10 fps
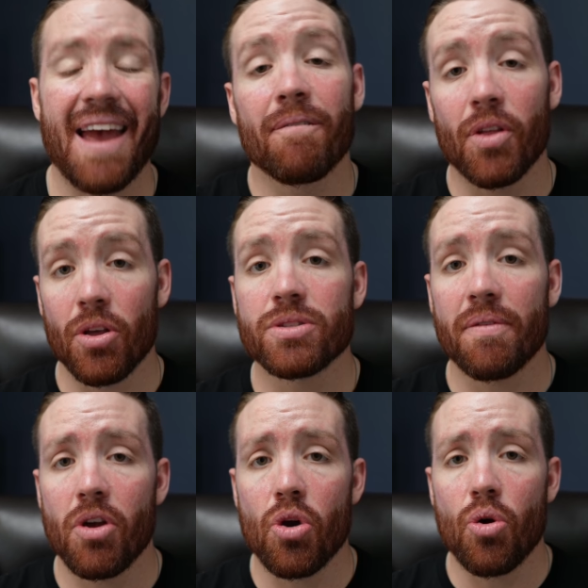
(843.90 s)
And for those
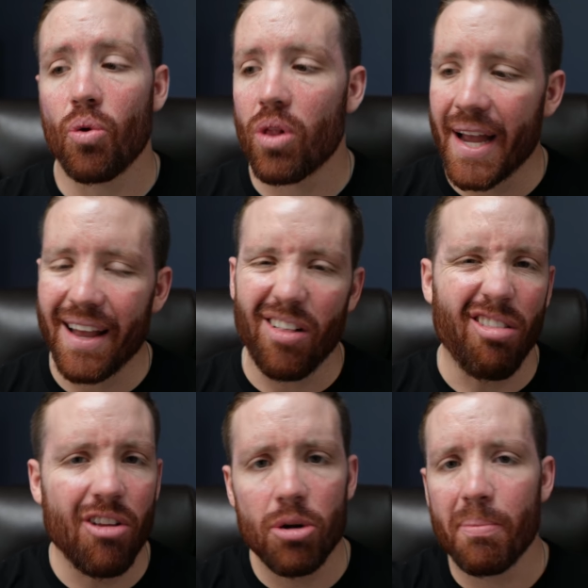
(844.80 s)
of you who like a
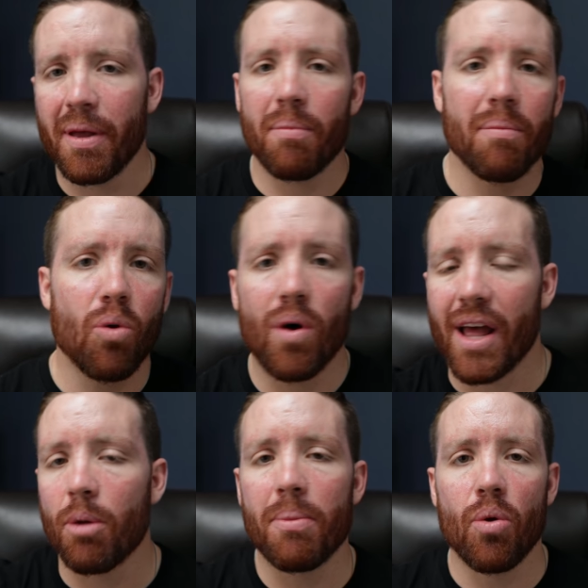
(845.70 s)
little bit more
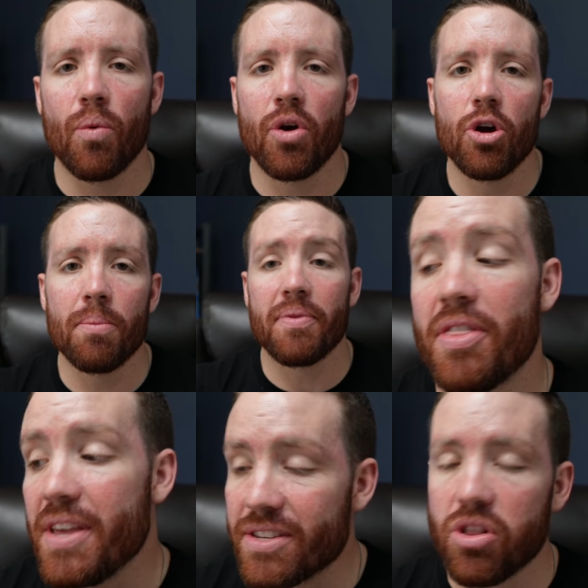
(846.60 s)
elbow room,
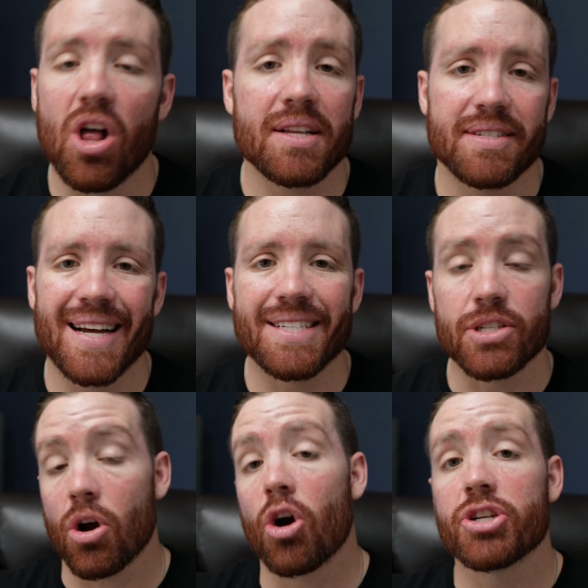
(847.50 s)
these lot
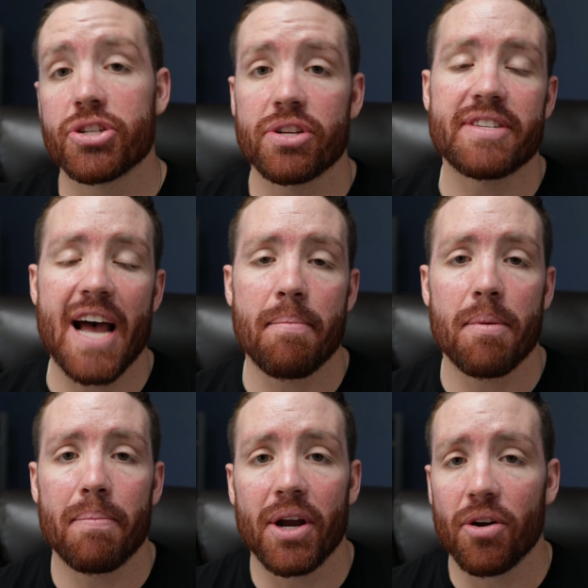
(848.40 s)
sizes are just a tad
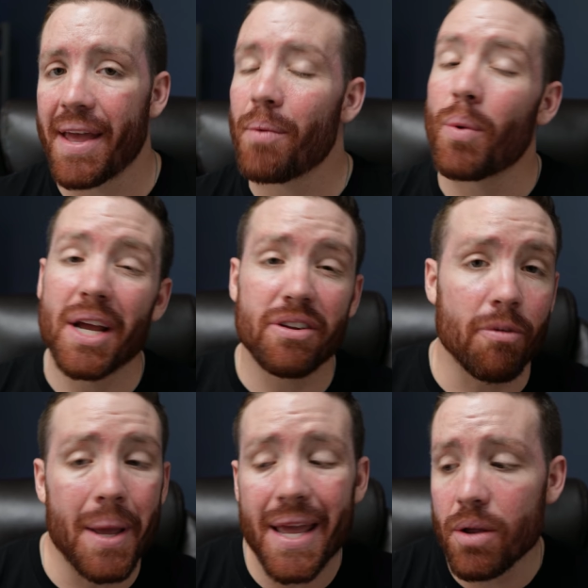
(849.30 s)
bit bigger. They range
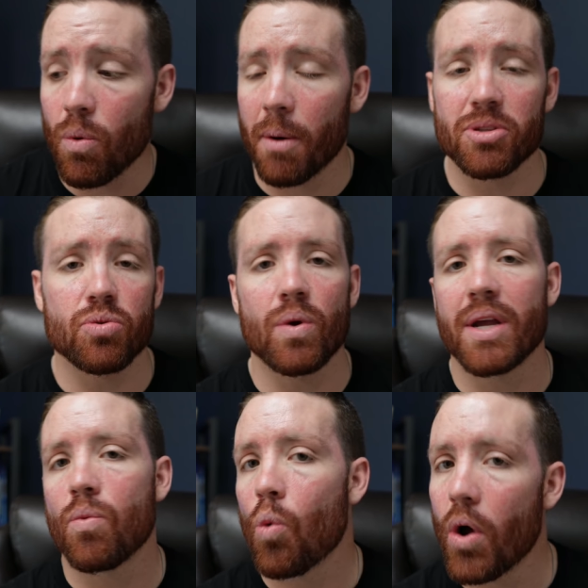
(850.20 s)
from anywhere
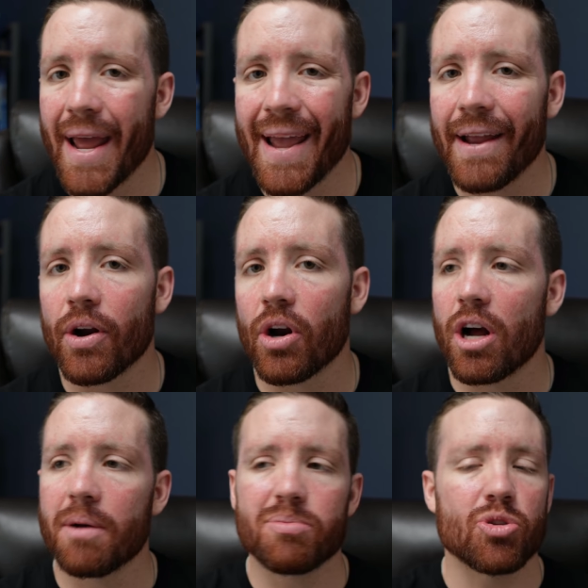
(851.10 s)
between one acre
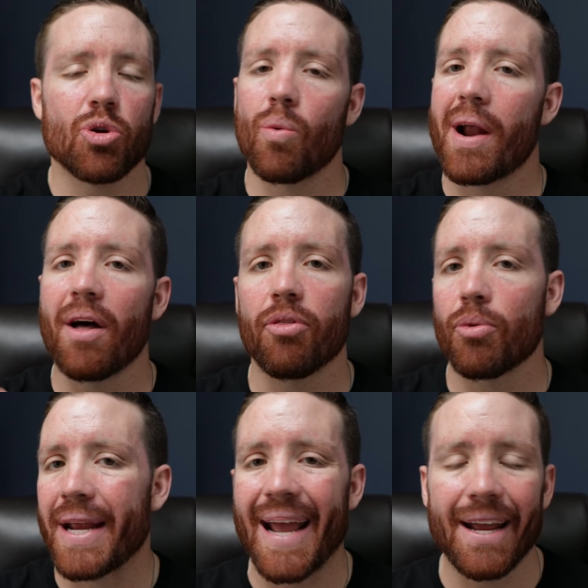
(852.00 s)
up to around
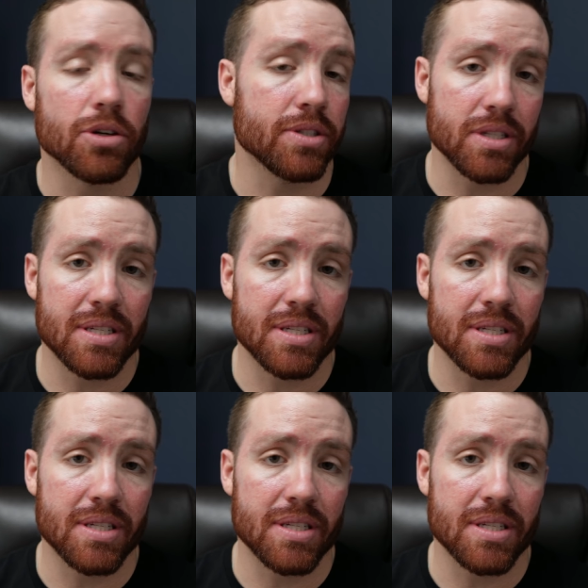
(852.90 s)
three acres in